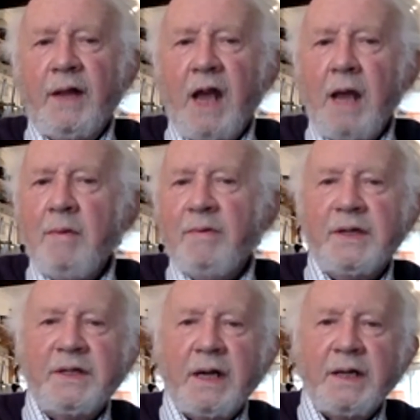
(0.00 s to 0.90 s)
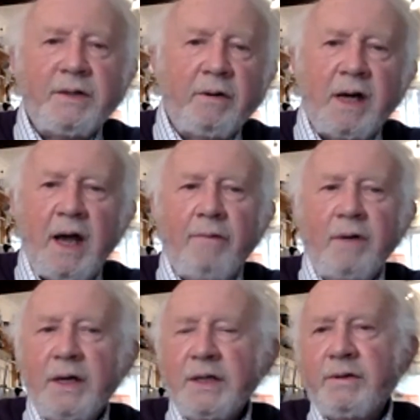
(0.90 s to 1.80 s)
the aim of disaster
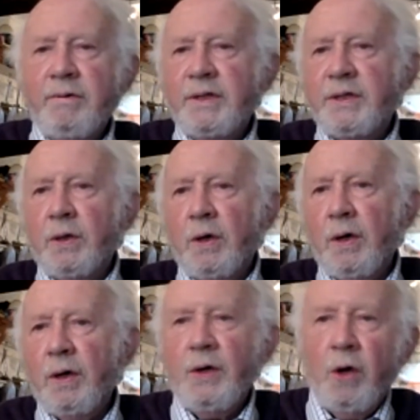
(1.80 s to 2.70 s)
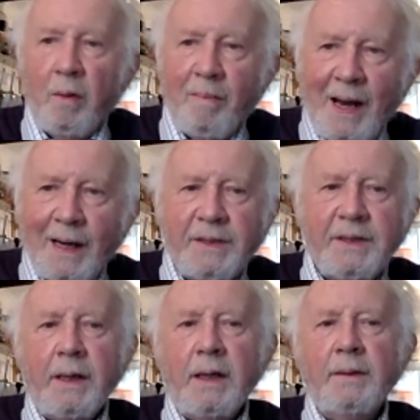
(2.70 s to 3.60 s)
recovery is to restore
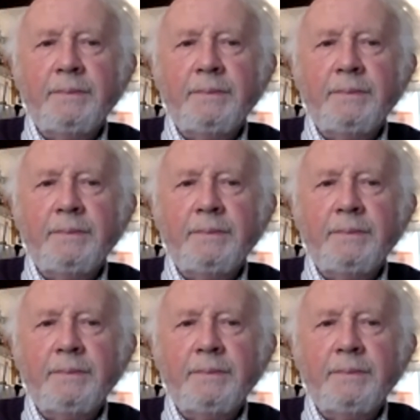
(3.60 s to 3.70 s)
normality.